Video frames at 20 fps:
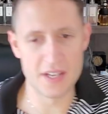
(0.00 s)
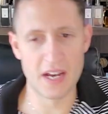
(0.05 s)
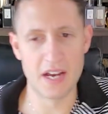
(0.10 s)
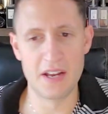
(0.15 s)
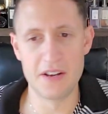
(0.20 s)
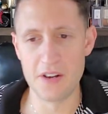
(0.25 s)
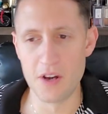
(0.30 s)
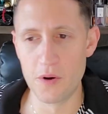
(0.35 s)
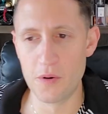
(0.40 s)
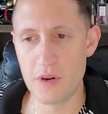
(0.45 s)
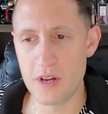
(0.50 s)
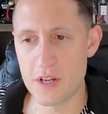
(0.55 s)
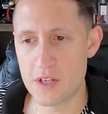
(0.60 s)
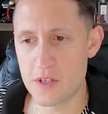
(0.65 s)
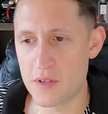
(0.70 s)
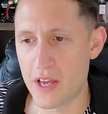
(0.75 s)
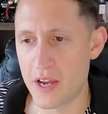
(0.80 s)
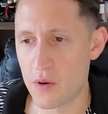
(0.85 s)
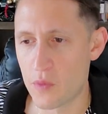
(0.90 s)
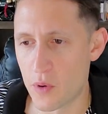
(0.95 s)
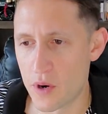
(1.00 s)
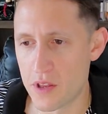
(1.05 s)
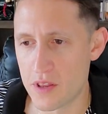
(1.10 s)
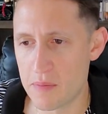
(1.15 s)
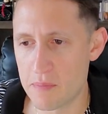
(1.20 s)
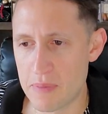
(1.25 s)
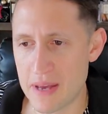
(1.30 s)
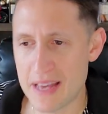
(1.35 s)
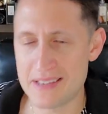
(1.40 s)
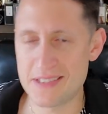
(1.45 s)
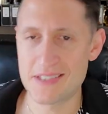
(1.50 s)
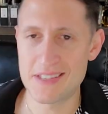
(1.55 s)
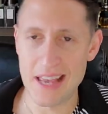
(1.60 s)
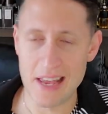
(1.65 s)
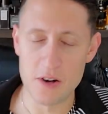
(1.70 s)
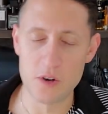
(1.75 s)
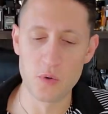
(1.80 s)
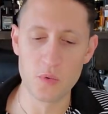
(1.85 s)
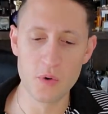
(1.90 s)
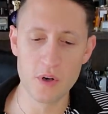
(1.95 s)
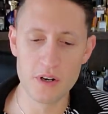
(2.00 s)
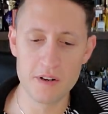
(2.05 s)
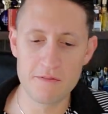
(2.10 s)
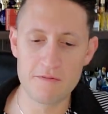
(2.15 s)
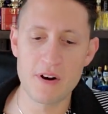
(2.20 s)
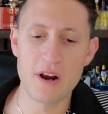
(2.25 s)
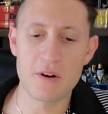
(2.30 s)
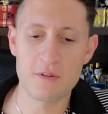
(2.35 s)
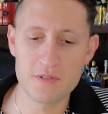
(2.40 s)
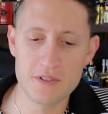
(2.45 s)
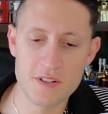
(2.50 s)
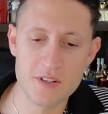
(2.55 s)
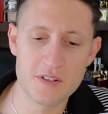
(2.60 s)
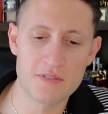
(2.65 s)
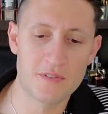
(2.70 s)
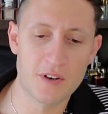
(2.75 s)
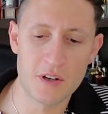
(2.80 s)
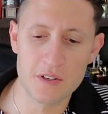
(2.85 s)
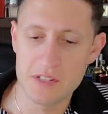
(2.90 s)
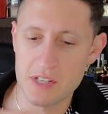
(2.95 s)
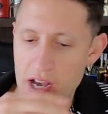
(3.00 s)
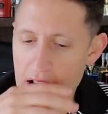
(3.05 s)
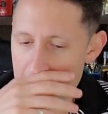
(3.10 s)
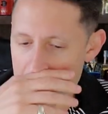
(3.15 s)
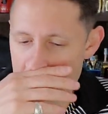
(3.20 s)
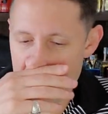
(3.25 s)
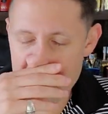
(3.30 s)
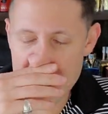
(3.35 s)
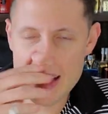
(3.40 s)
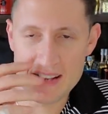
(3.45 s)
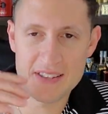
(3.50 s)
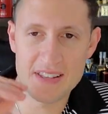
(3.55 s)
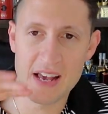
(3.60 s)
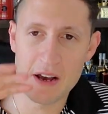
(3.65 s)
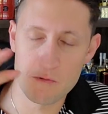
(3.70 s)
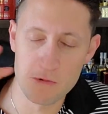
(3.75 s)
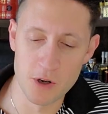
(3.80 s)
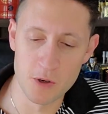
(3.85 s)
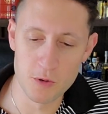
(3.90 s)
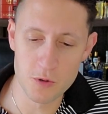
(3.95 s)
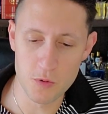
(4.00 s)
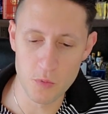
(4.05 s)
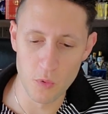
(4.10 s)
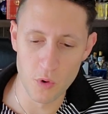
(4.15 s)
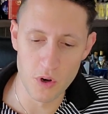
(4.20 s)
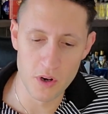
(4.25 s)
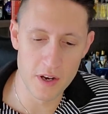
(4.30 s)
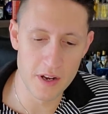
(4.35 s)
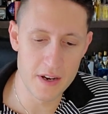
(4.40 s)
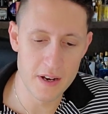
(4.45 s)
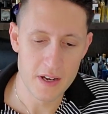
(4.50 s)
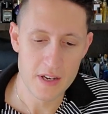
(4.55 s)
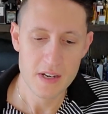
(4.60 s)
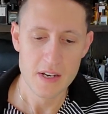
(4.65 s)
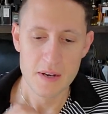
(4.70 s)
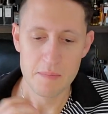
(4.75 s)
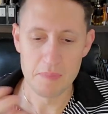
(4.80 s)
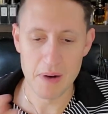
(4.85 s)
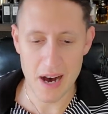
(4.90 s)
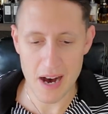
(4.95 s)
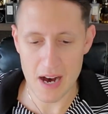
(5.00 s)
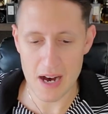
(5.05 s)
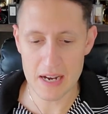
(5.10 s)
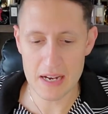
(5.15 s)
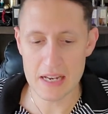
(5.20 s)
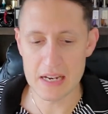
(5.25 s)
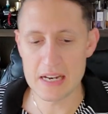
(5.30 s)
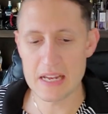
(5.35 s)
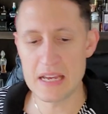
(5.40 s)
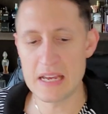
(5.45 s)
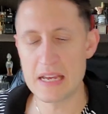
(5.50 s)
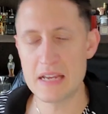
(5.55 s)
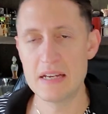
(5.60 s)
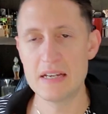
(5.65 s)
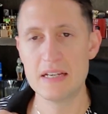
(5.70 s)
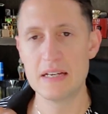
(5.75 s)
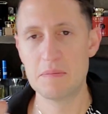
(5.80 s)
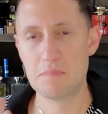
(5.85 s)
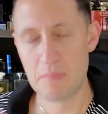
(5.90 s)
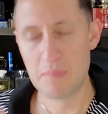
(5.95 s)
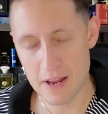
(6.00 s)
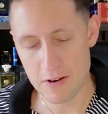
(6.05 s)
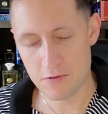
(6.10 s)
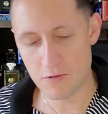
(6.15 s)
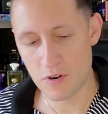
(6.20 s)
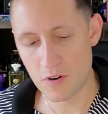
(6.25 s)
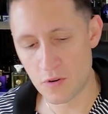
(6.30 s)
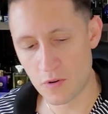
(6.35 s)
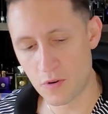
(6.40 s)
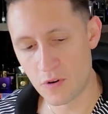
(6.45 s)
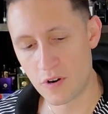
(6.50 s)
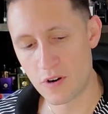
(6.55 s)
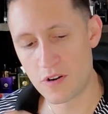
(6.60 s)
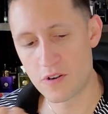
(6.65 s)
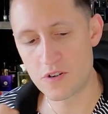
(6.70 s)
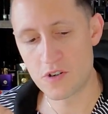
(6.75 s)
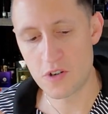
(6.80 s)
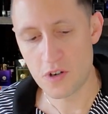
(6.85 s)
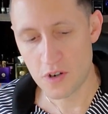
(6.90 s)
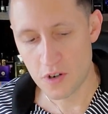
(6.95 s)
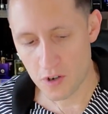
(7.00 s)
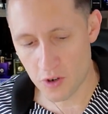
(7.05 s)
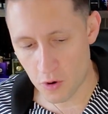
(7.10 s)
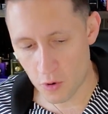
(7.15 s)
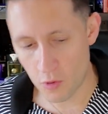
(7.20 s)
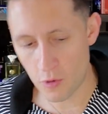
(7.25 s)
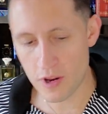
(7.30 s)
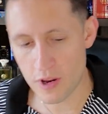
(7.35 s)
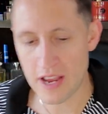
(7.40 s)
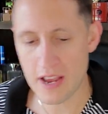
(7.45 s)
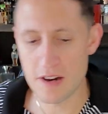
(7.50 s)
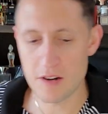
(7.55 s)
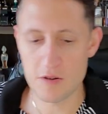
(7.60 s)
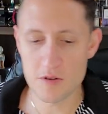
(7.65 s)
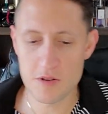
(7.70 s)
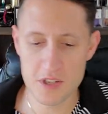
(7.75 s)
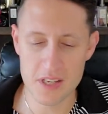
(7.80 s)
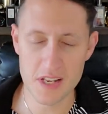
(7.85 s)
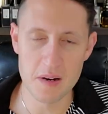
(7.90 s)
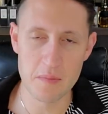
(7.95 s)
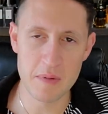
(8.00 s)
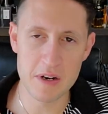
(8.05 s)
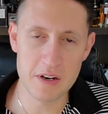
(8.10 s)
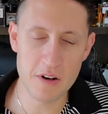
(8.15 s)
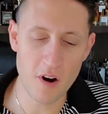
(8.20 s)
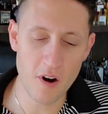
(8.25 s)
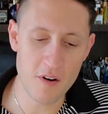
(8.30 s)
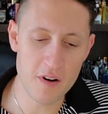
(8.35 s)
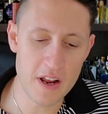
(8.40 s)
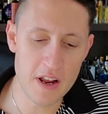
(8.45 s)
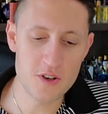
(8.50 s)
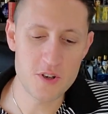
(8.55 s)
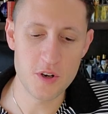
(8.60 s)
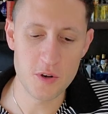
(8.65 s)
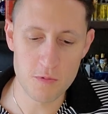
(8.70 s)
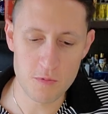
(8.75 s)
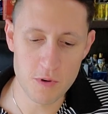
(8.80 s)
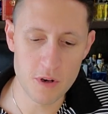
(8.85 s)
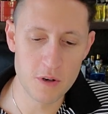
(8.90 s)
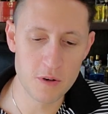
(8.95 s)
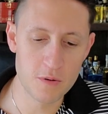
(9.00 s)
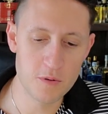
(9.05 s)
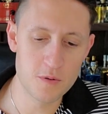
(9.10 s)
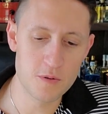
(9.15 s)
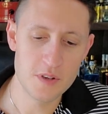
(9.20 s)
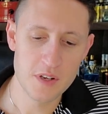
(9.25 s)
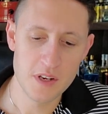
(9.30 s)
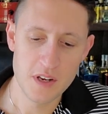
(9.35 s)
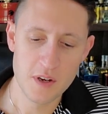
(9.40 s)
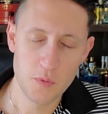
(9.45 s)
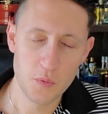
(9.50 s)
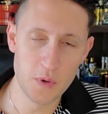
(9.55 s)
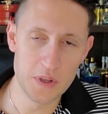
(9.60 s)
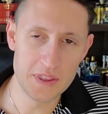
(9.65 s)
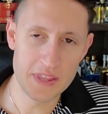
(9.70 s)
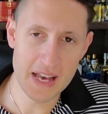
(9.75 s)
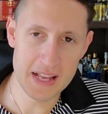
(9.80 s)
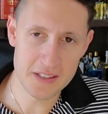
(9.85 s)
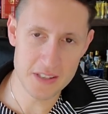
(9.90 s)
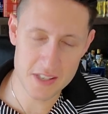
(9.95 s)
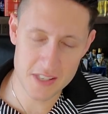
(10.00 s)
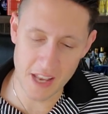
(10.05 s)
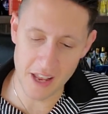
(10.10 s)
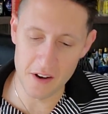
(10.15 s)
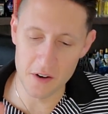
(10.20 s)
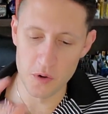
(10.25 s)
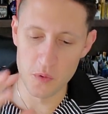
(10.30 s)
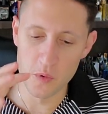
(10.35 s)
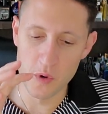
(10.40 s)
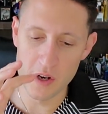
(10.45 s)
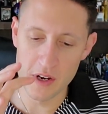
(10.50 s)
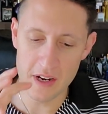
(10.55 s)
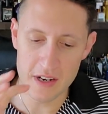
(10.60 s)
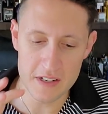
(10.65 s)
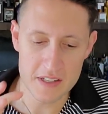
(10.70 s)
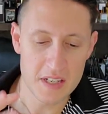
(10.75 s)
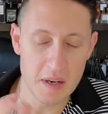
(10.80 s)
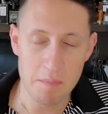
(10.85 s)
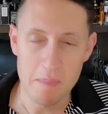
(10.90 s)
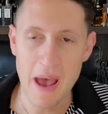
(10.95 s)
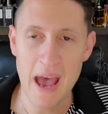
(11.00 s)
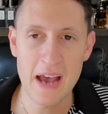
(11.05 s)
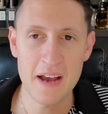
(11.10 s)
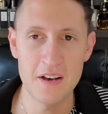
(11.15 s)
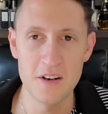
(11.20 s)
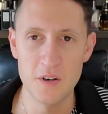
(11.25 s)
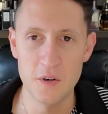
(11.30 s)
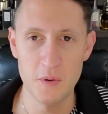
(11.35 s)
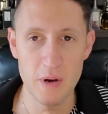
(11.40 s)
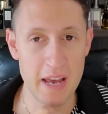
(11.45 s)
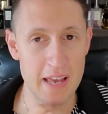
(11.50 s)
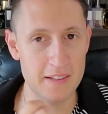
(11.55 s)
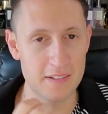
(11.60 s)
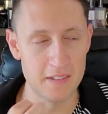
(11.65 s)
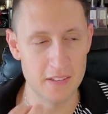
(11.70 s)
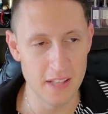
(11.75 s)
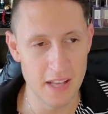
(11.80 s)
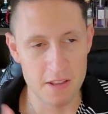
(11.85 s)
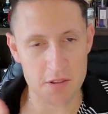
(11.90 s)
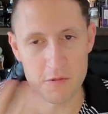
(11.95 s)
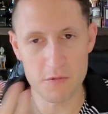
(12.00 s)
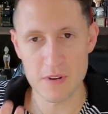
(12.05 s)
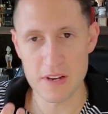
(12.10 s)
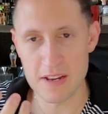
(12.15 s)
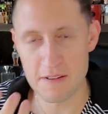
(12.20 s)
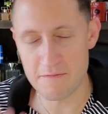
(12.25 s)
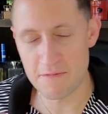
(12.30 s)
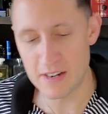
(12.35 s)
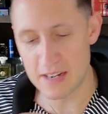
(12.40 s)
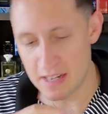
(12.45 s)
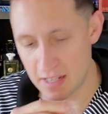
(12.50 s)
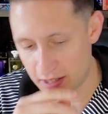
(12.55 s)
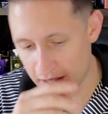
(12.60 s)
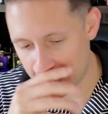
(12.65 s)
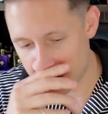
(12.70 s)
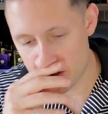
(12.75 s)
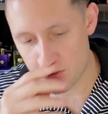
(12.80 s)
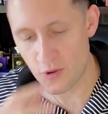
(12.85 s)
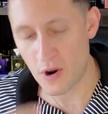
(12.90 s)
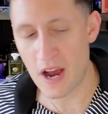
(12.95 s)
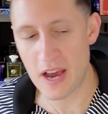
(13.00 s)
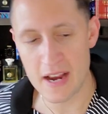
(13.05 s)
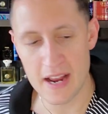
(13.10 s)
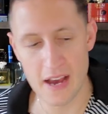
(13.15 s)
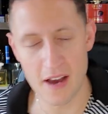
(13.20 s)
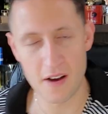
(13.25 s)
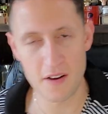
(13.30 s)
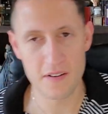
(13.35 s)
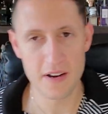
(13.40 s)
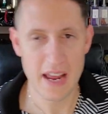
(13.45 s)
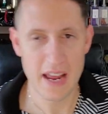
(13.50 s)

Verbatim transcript: uh, known as like one of the best sandalwood fragrances of all time. It has that rosewood, mahogany, mandarin orange, coriander, cinnamon, carnation rose with that sandalwood and tobacco and leathery vanillic dry down.